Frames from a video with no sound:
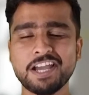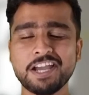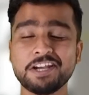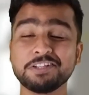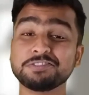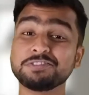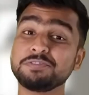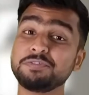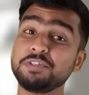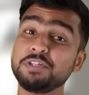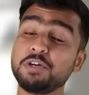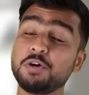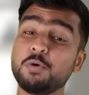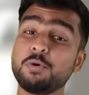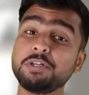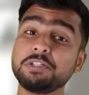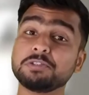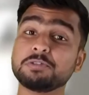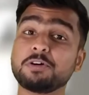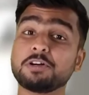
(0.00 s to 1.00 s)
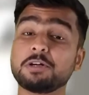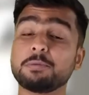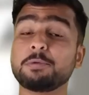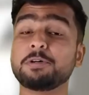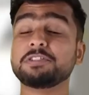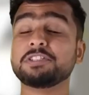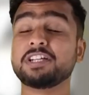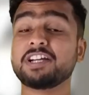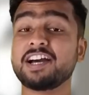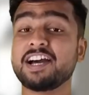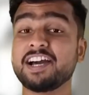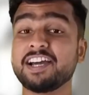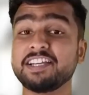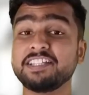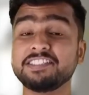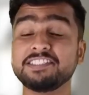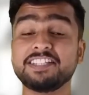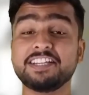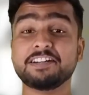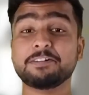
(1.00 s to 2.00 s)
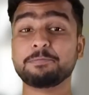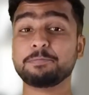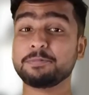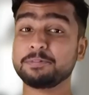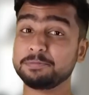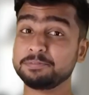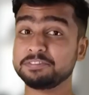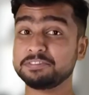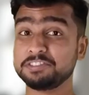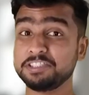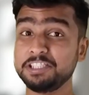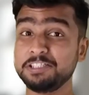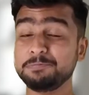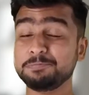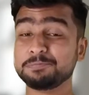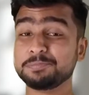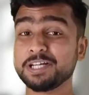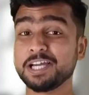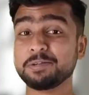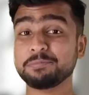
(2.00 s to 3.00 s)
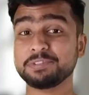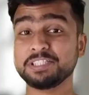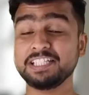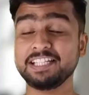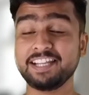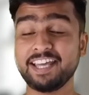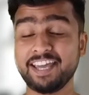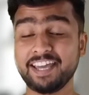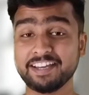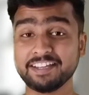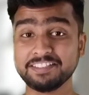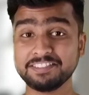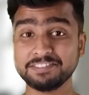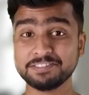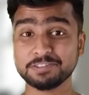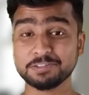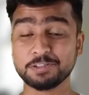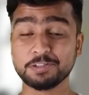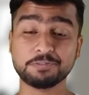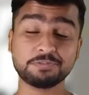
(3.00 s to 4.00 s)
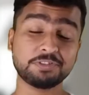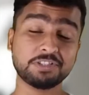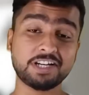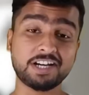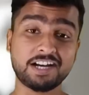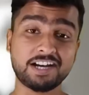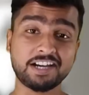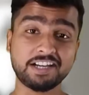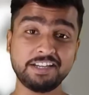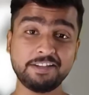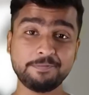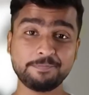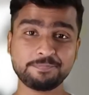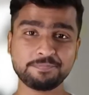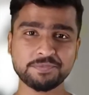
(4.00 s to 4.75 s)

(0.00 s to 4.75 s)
So if you go and talk about our eyes, there are three primary layers of the eye.